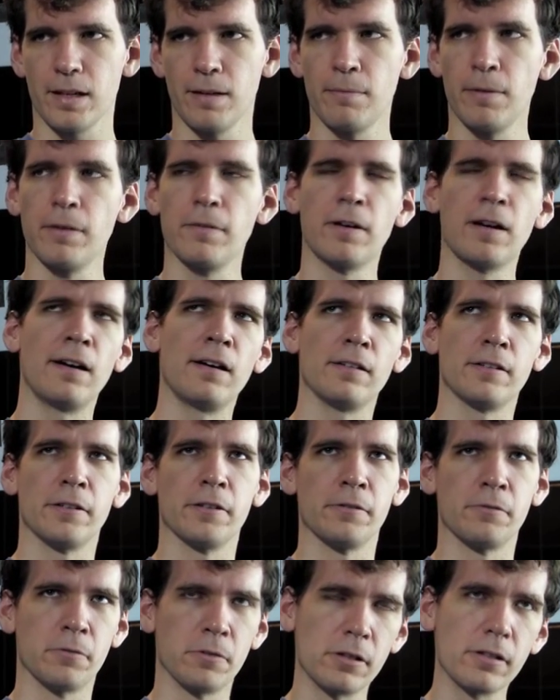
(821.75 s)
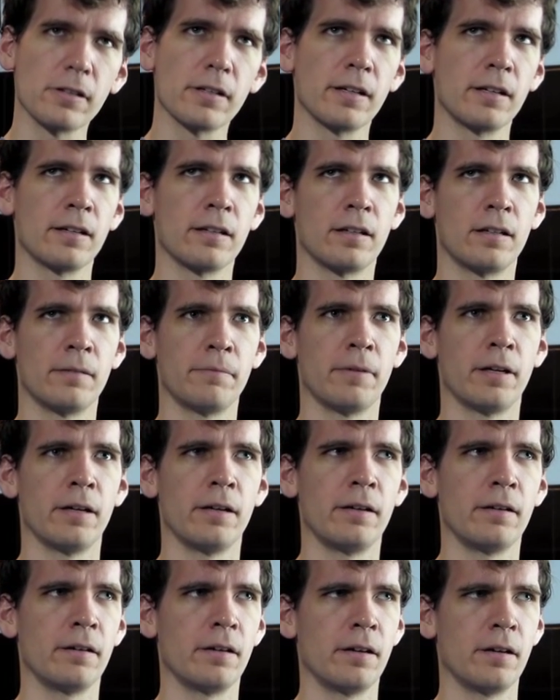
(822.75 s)
But while I was working on
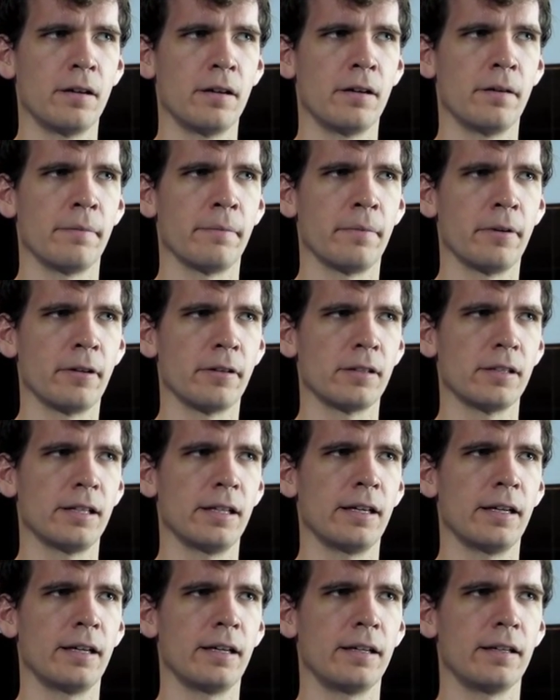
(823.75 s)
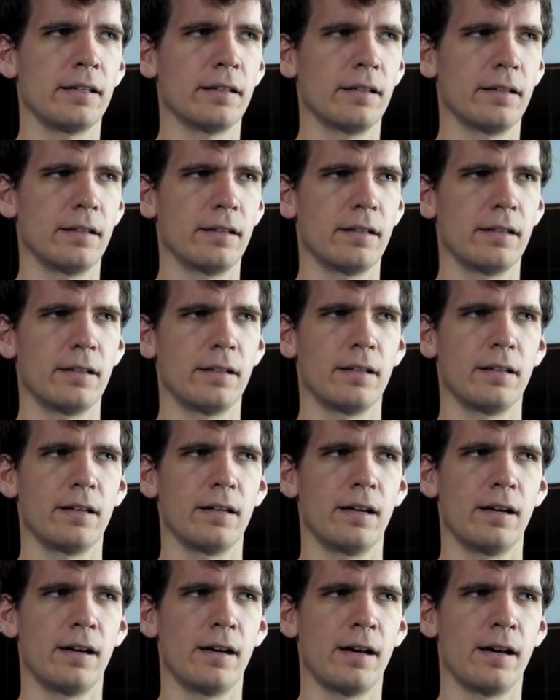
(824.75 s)
my birthday,
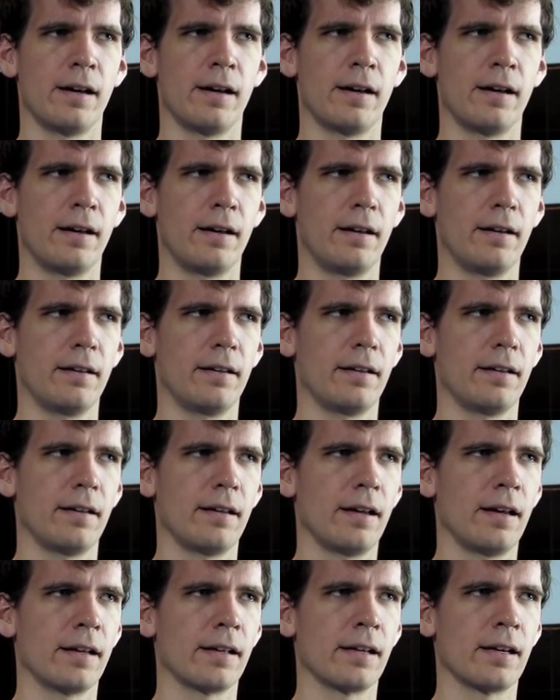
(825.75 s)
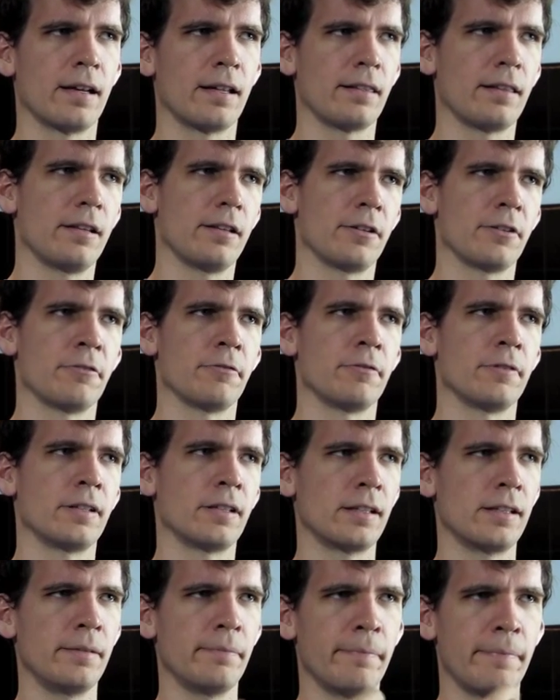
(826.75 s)
uh, I got this
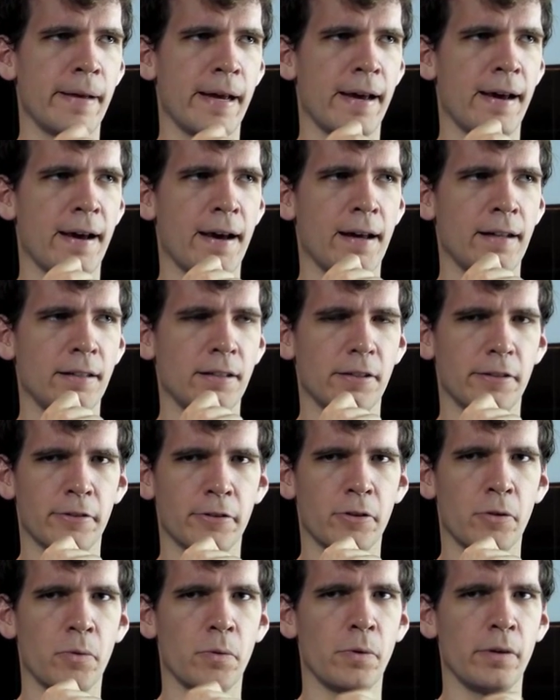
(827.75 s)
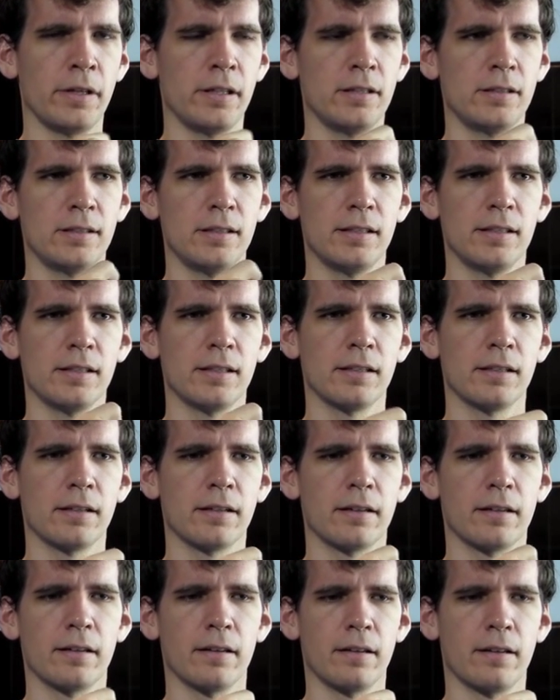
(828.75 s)
really bad squeezing
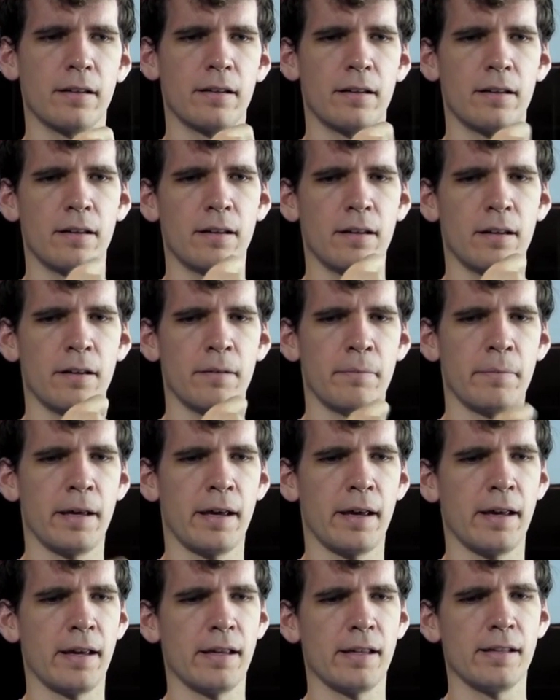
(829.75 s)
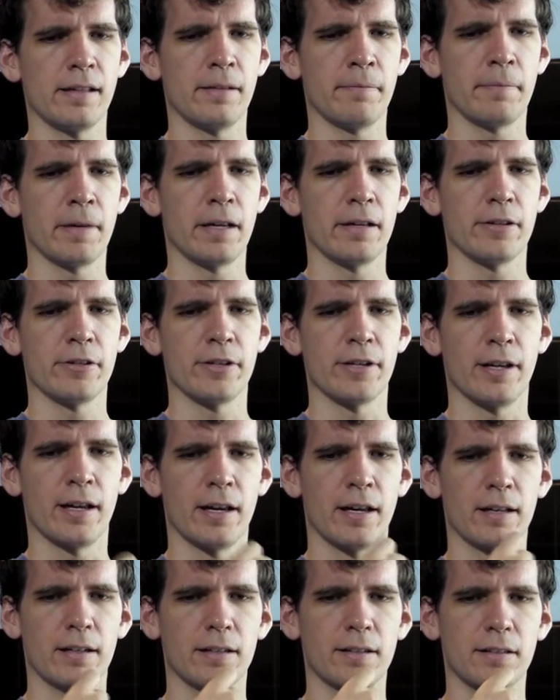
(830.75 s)
pain in my
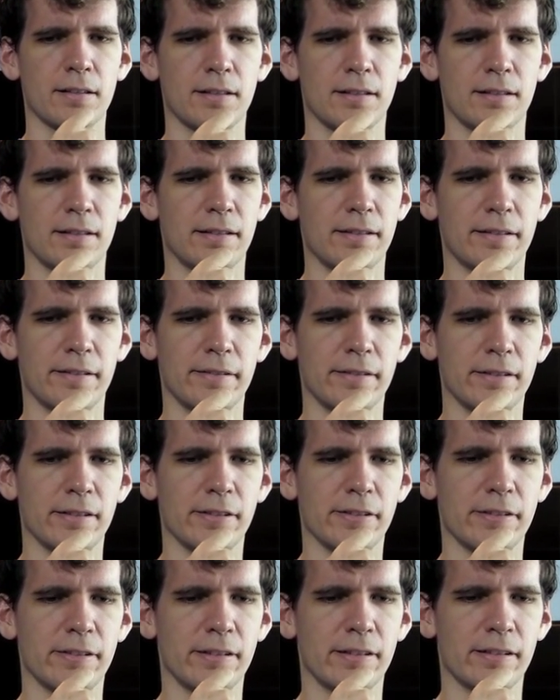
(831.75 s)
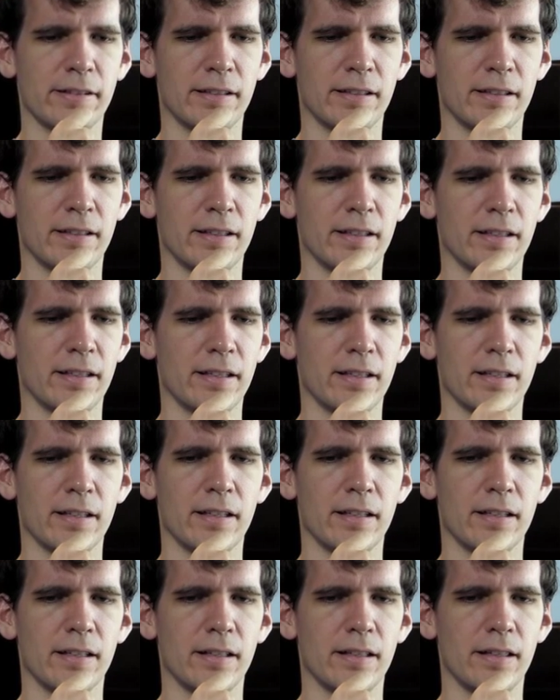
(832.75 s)
chest, which
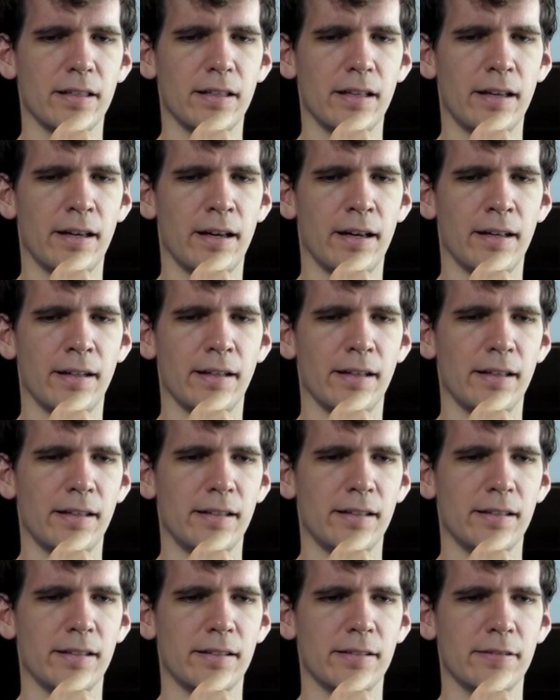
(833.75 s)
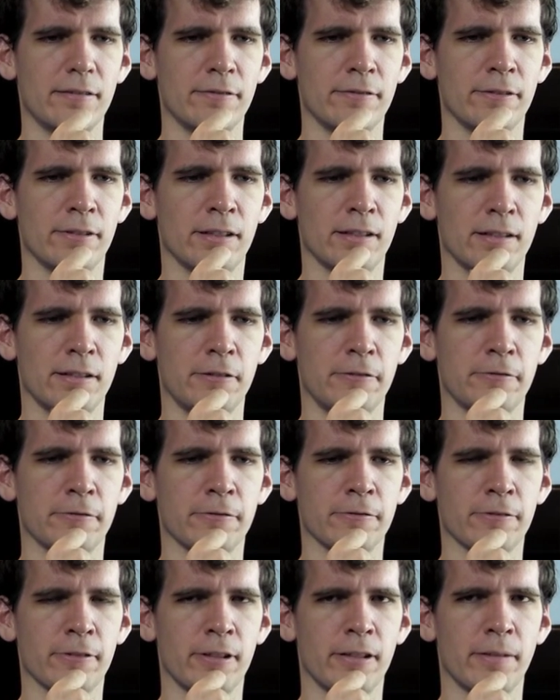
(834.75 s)
uh, really
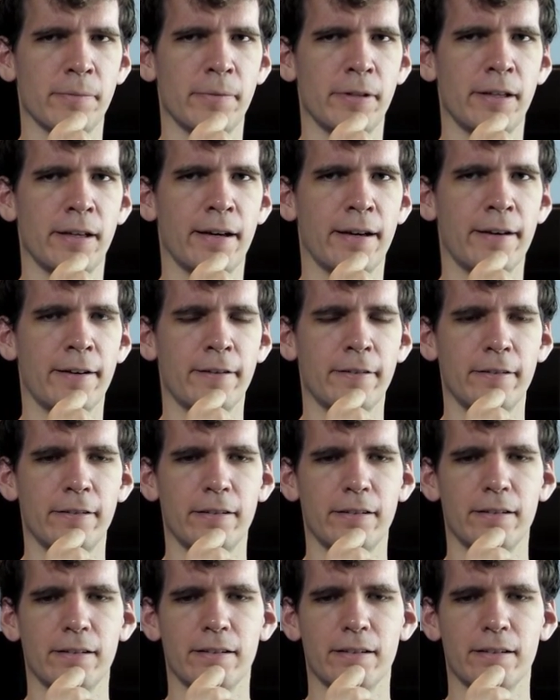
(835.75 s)
freaked me out.